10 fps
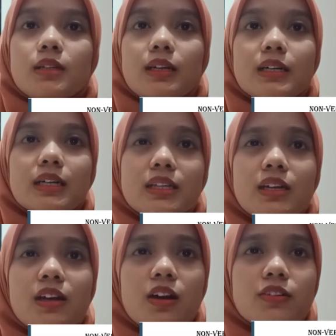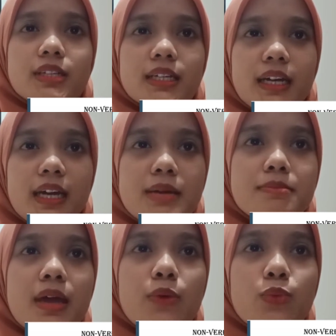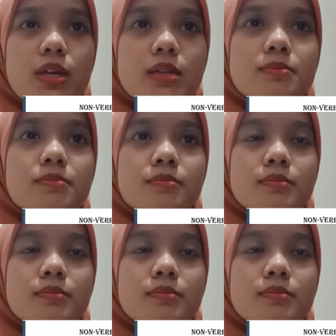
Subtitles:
A nod of the head may will